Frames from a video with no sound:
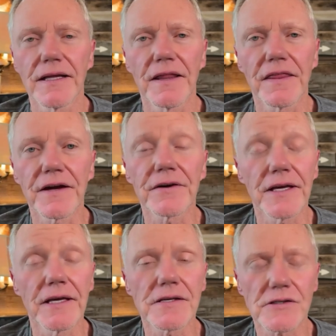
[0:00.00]
There
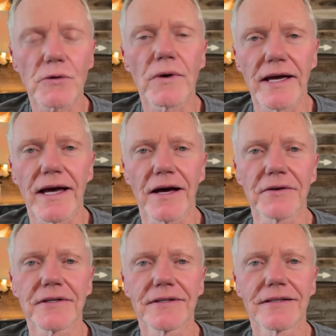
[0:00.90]
is a way
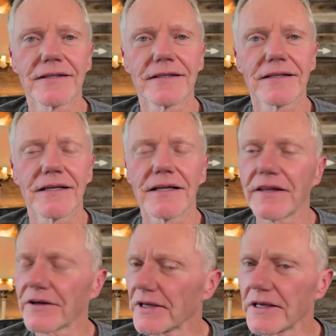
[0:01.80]
out.
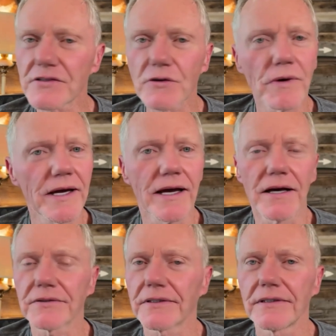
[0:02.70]
There is a way
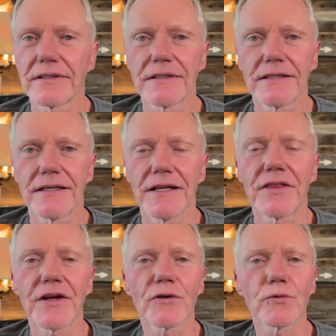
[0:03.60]
out.
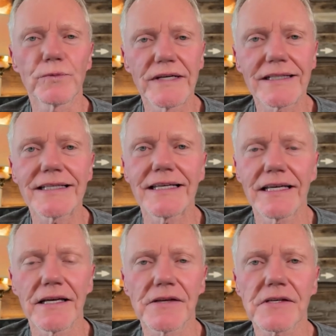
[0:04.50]
There really
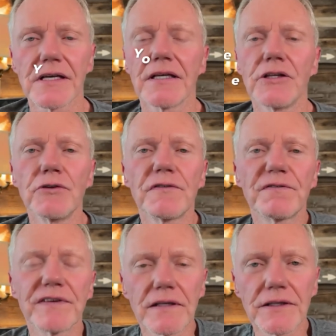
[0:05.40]
is. You
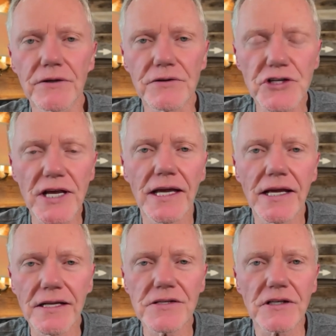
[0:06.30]
feel your
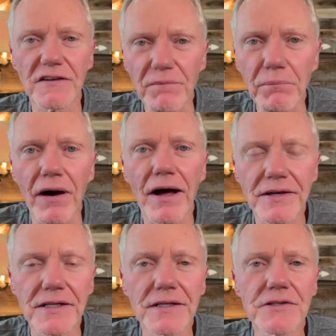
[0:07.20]
chains of
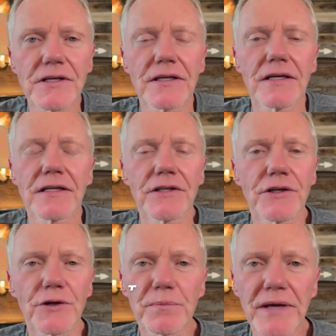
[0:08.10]
bondage to
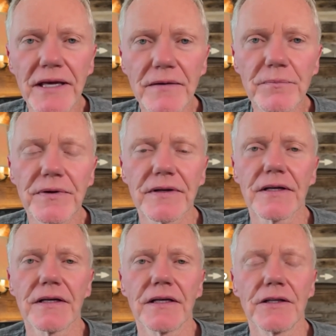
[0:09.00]
your pimp.
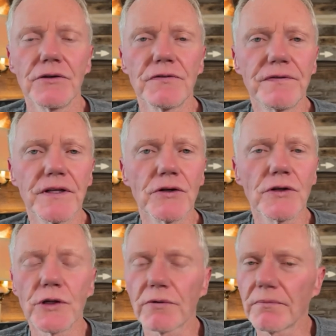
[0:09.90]
You you,
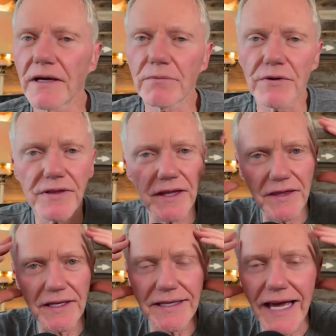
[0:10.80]
you remember the,
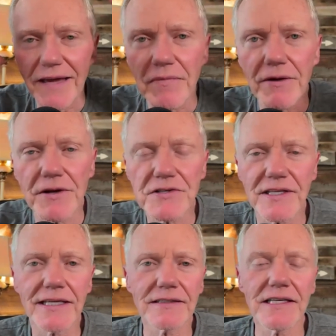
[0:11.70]
the nightmarish
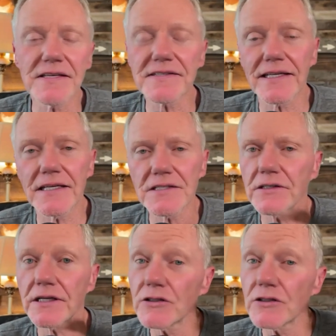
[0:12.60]
thing that he said he's going to